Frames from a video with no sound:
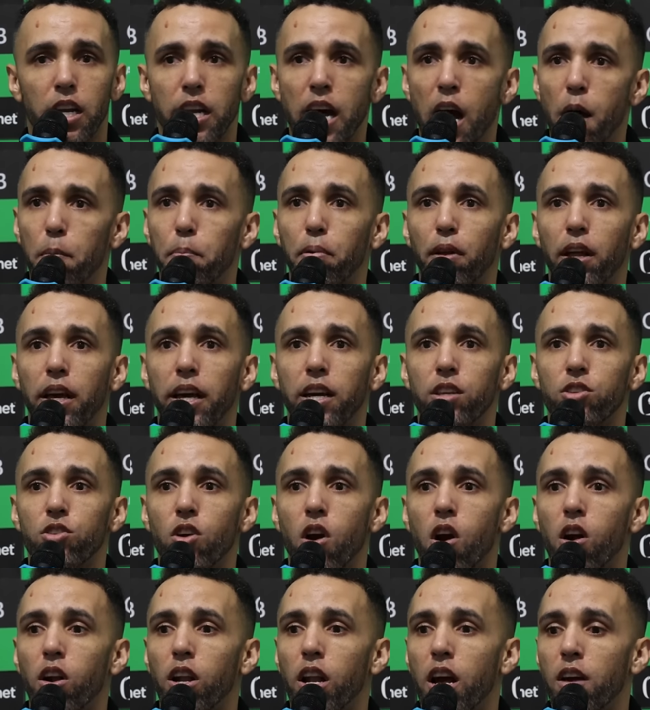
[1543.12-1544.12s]
not playing to
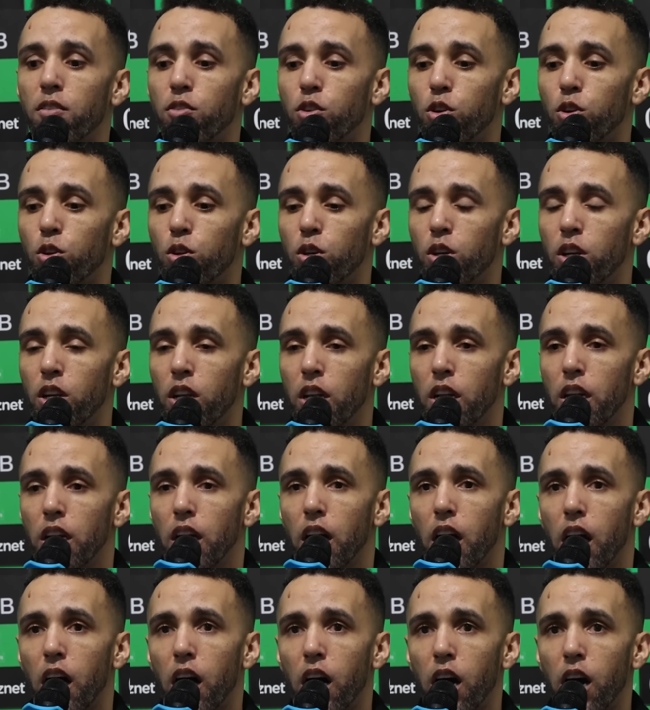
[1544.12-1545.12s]
our level,
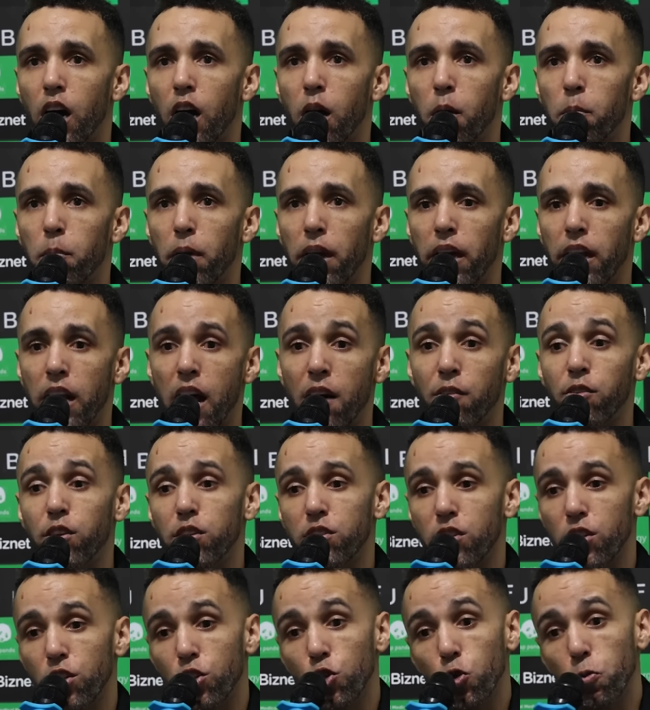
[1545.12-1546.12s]
and
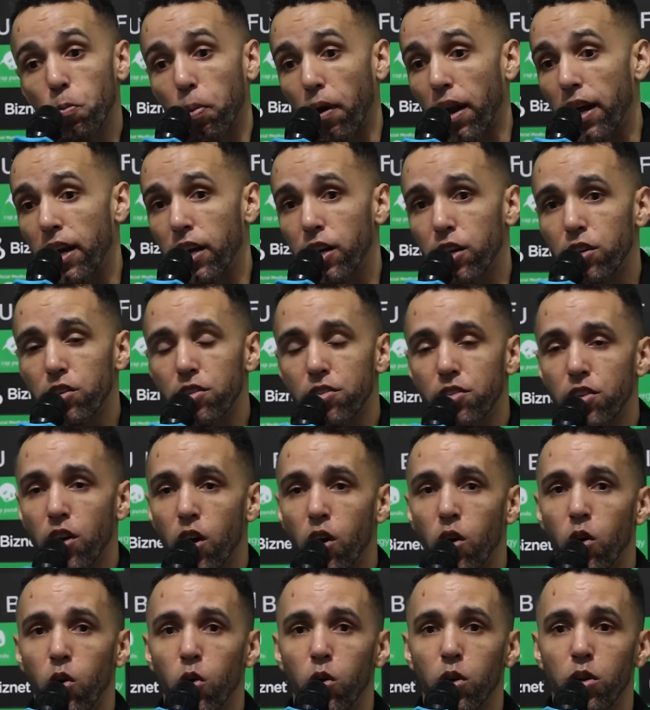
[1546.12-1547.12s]
obviously new players,
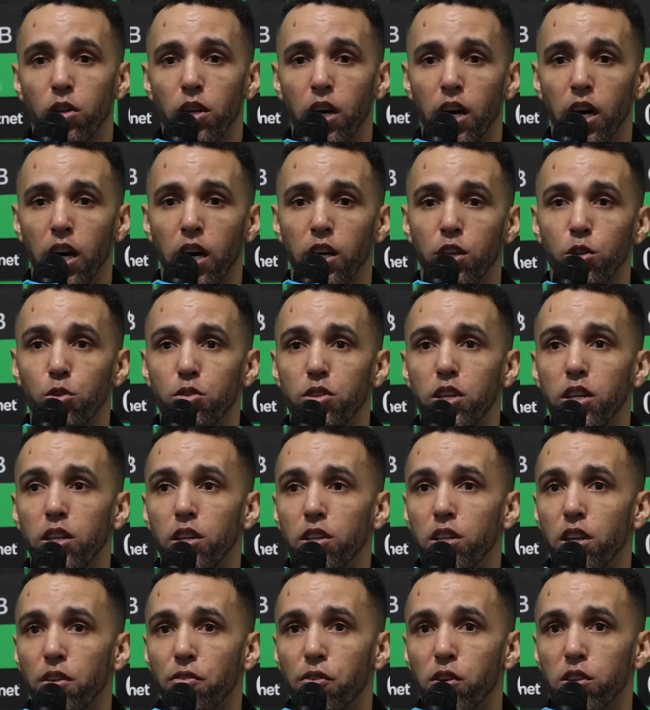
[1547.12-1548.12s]
so you see the
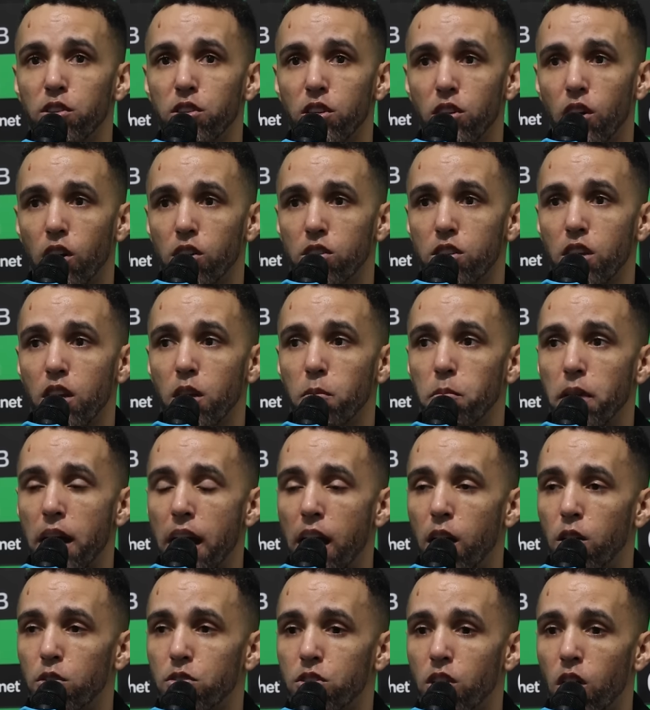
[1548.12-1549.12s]
difference in our team
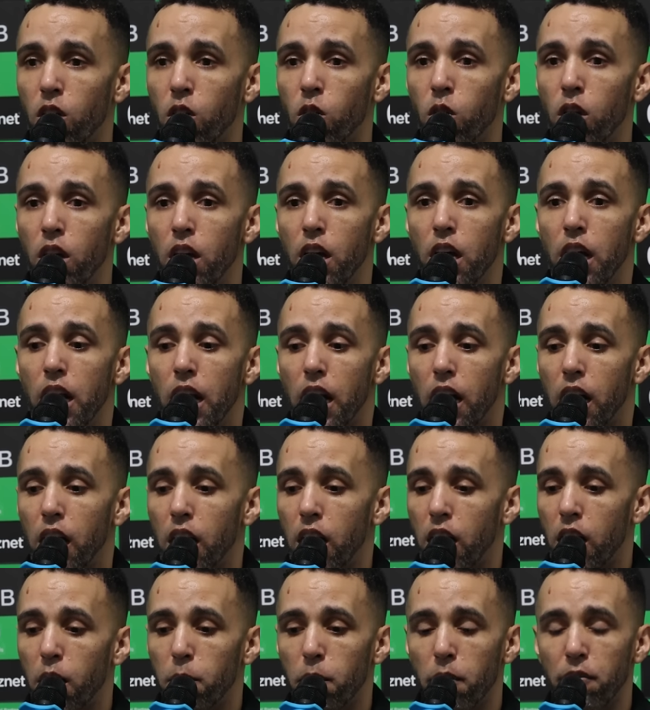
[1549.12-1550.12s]
now. So
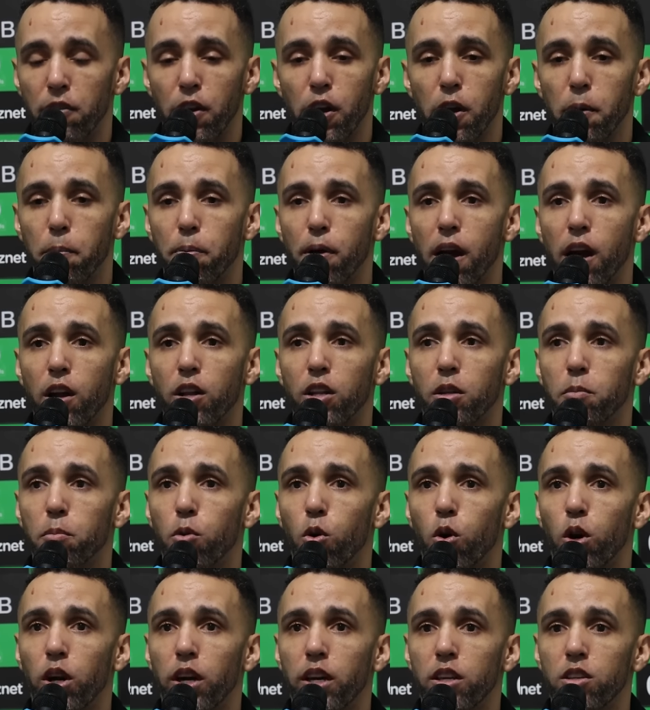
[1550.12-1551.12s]
I'm very proud of the
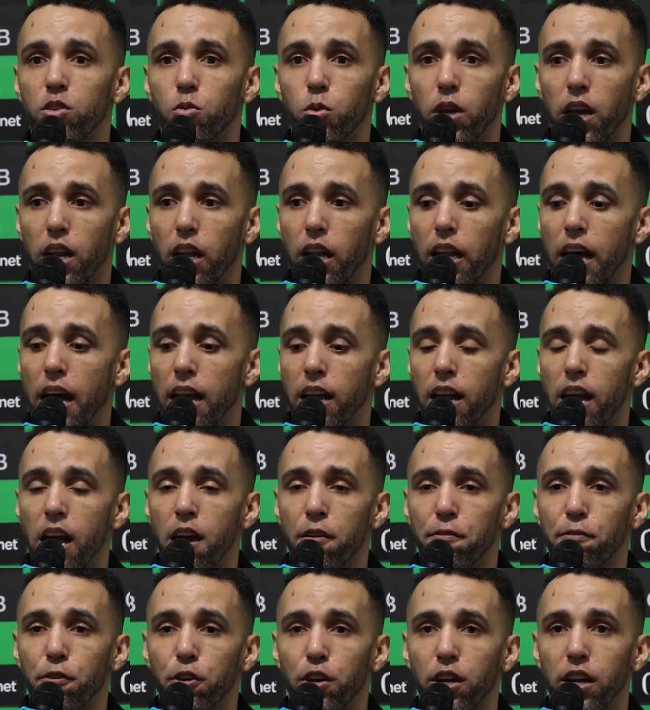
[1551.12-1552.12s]
boys. We had a lot of
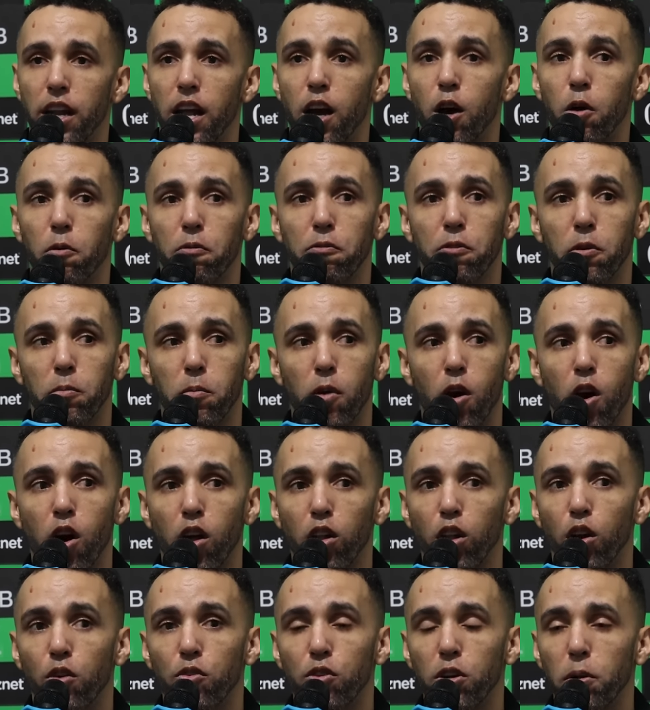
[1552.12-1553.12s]
effort and help from
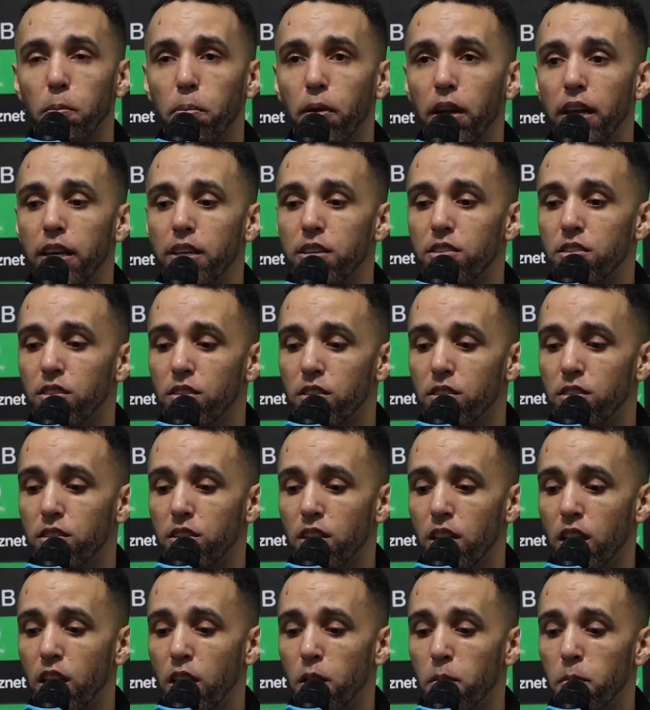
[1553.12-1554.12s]
all over the place to this
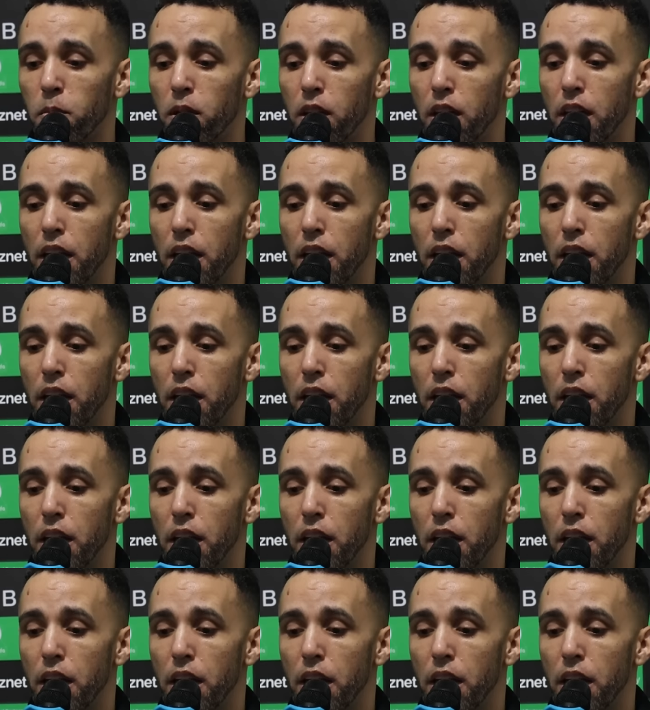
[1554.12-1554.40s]
team,